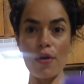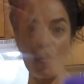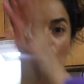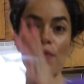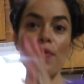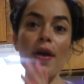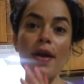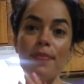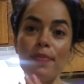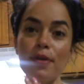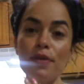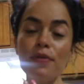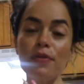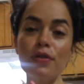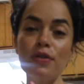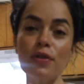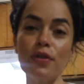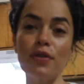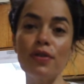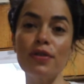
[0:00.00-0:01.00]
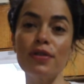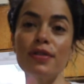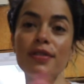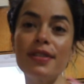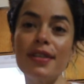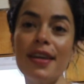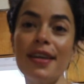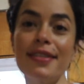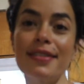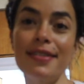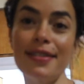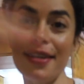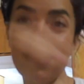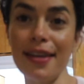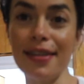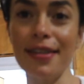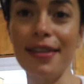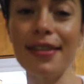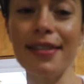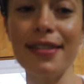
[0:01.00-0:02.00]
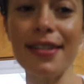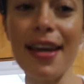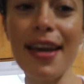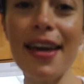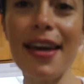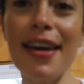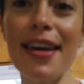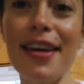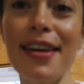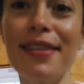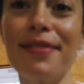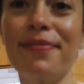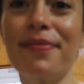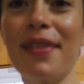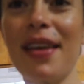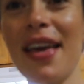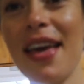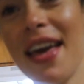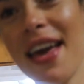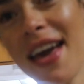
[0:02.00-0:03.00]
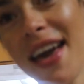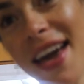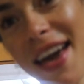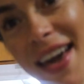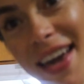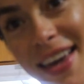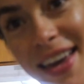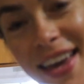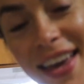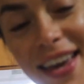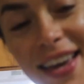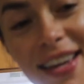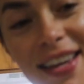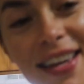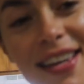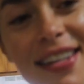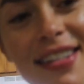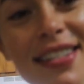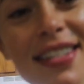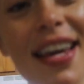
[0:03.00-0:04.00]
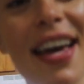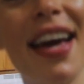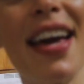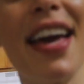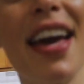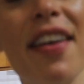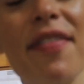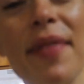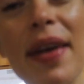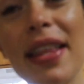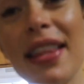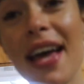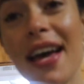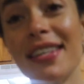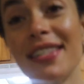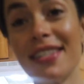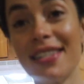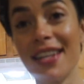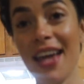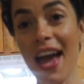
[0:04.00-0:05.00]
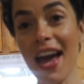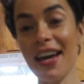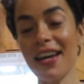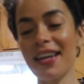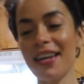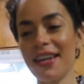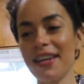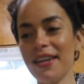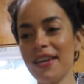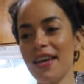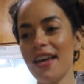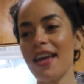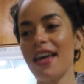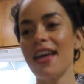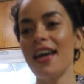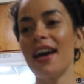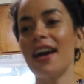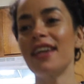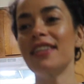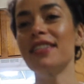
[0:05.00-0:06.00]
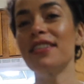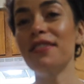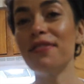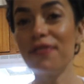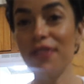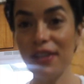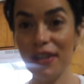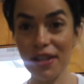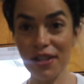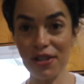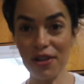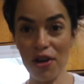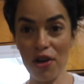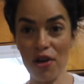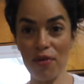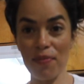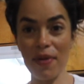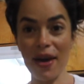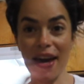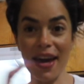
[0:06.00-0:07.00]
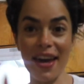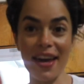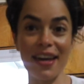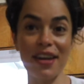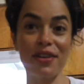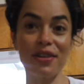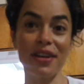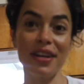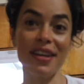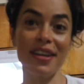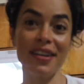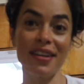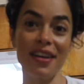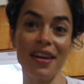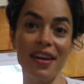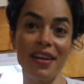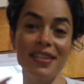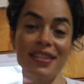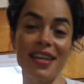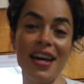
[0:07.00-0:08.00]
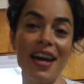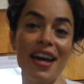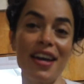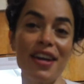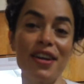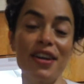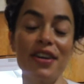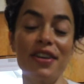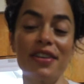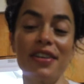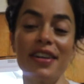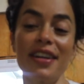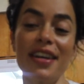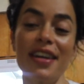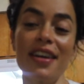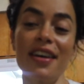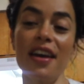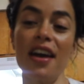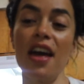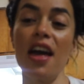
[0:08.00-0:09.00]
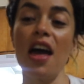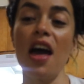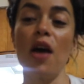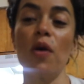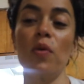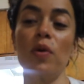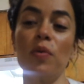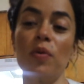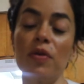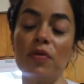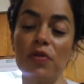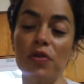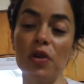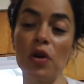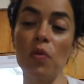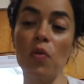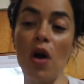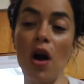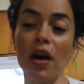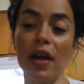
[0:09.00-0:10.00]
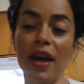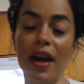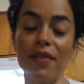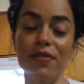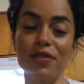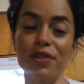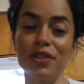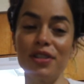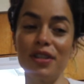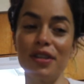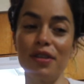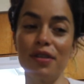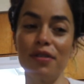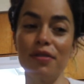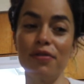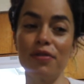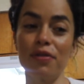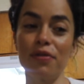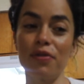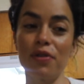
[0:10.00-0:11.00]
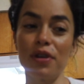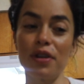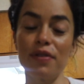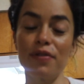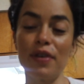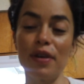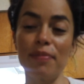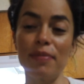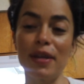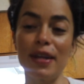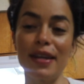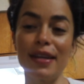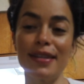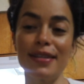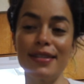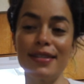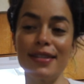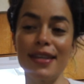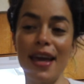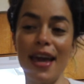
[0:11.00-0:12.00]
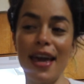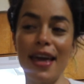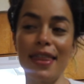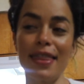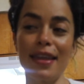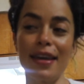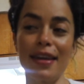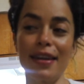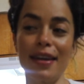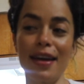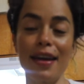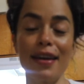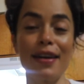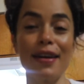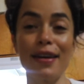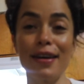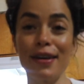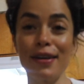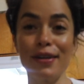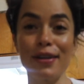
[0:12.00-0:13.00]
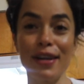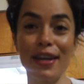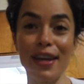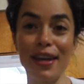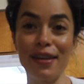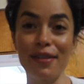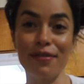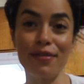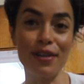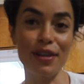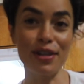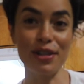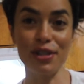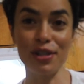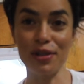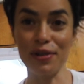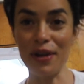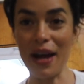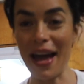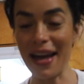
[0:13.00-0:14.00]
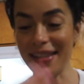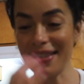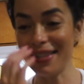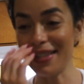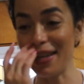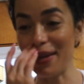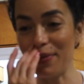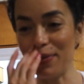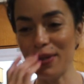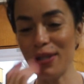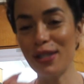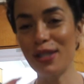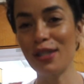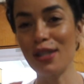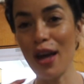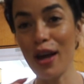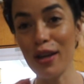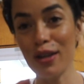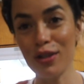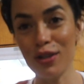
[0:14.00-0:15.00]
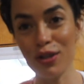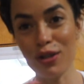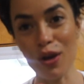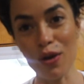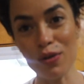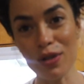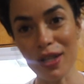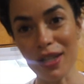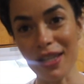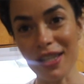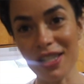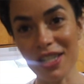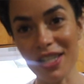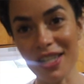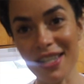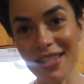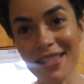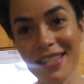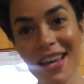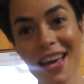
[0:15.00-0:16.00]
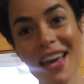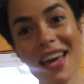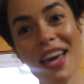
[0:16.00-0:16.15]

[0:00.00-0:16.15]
All right, beautiful souls. It's the end of the day, and I have my last snack. I did finish all my green Thai curry. We went for a walk after dinner for 45 minutes, and then I got hungry again and finished the rest. It was so delicious.